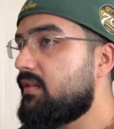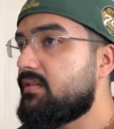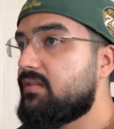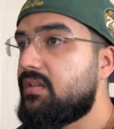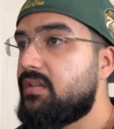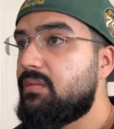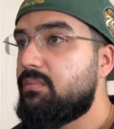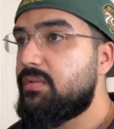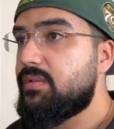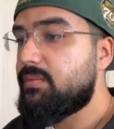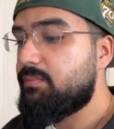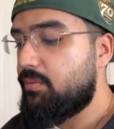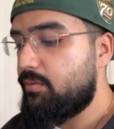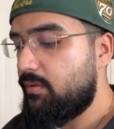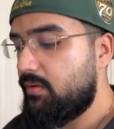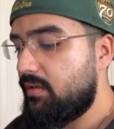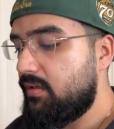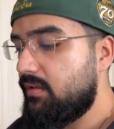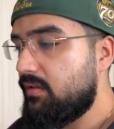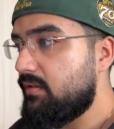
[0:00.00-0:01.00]
And the syllabus
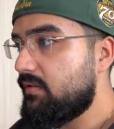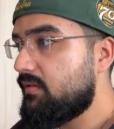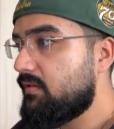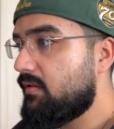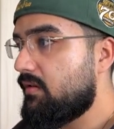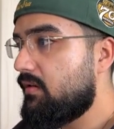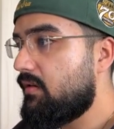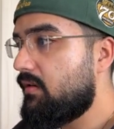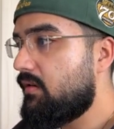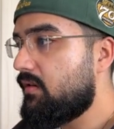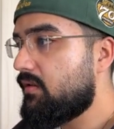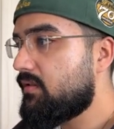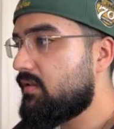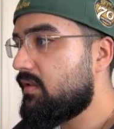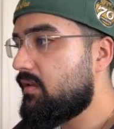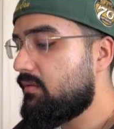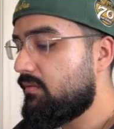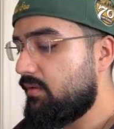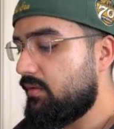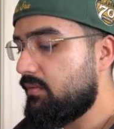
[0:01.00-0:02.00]
point is
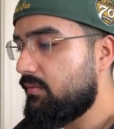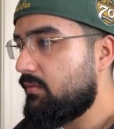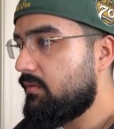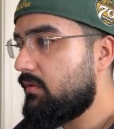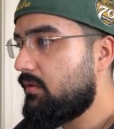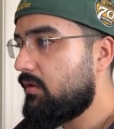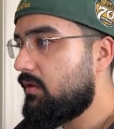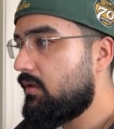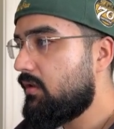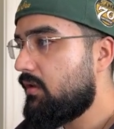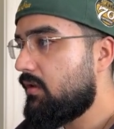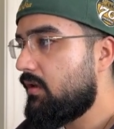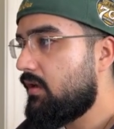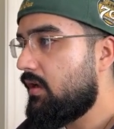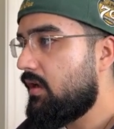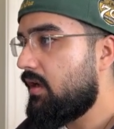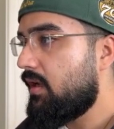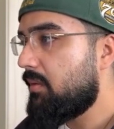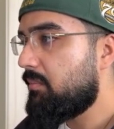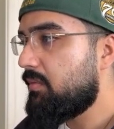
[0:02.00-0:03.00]
arterial
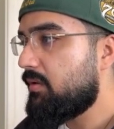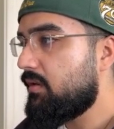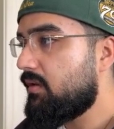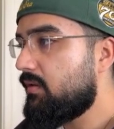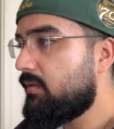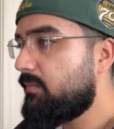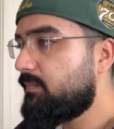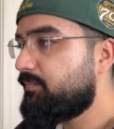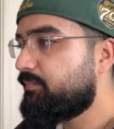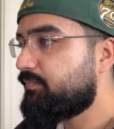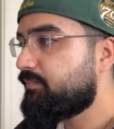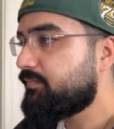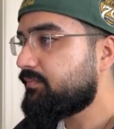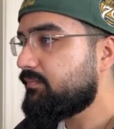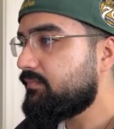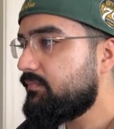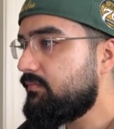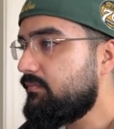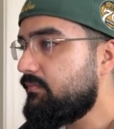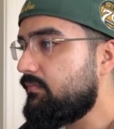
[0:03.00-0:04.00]

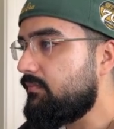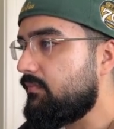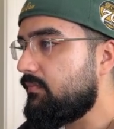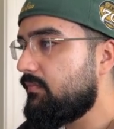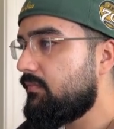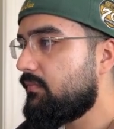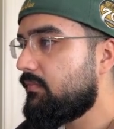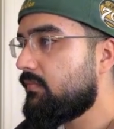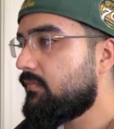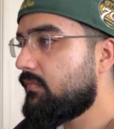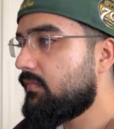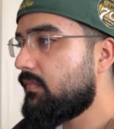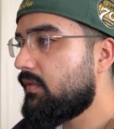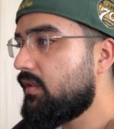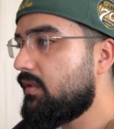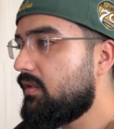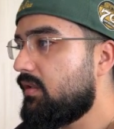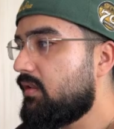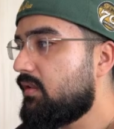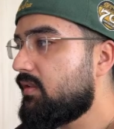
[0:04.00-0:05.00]

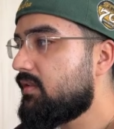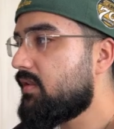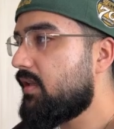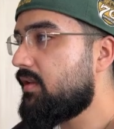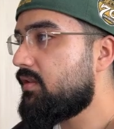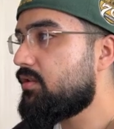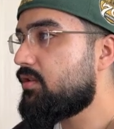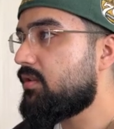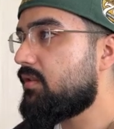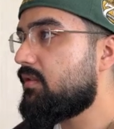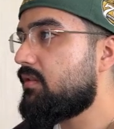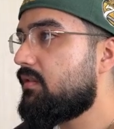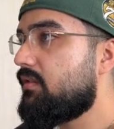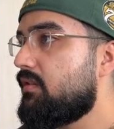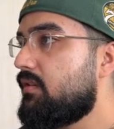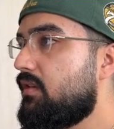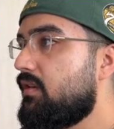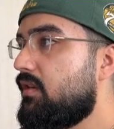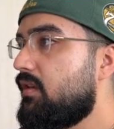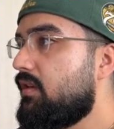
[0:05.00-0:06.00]
hypertension.
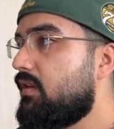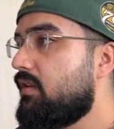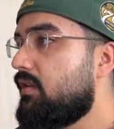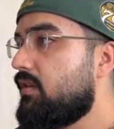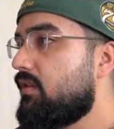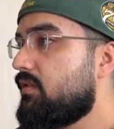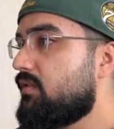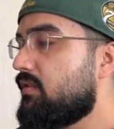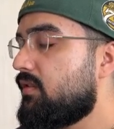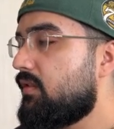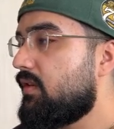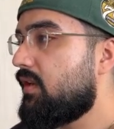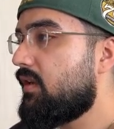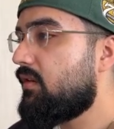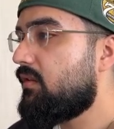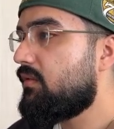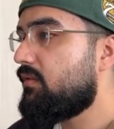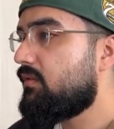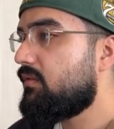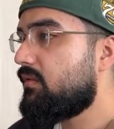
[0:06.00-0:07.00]
So
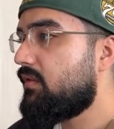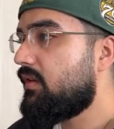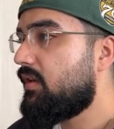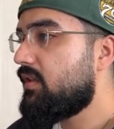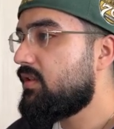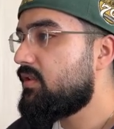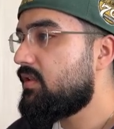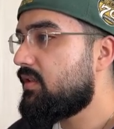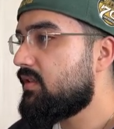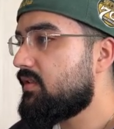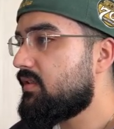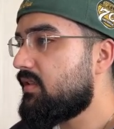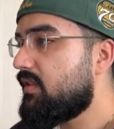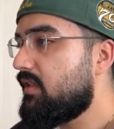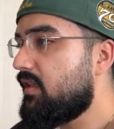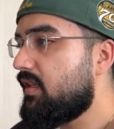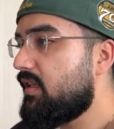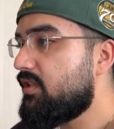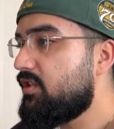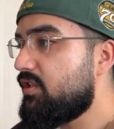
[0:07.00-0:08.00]
now as you can
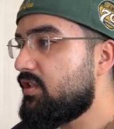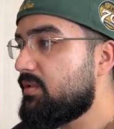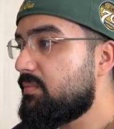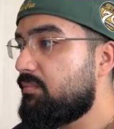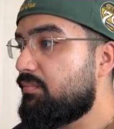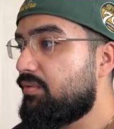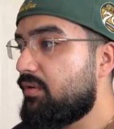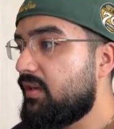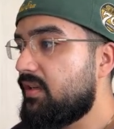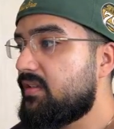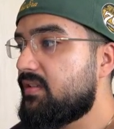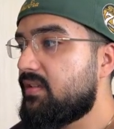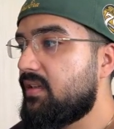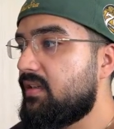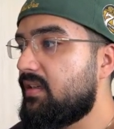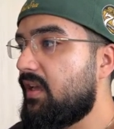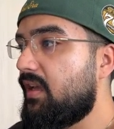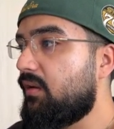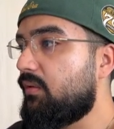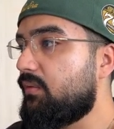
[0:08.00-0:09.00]
see, it just
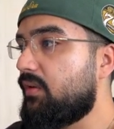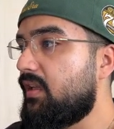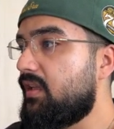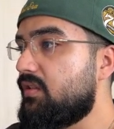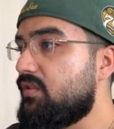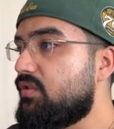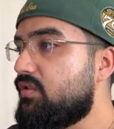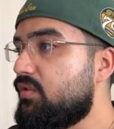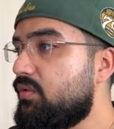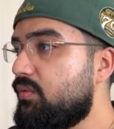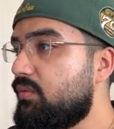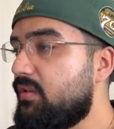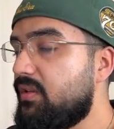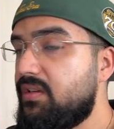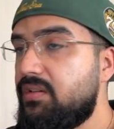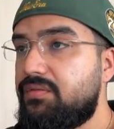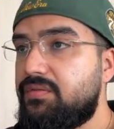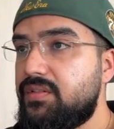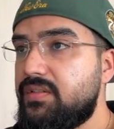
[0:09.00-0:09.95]
breaks it down into the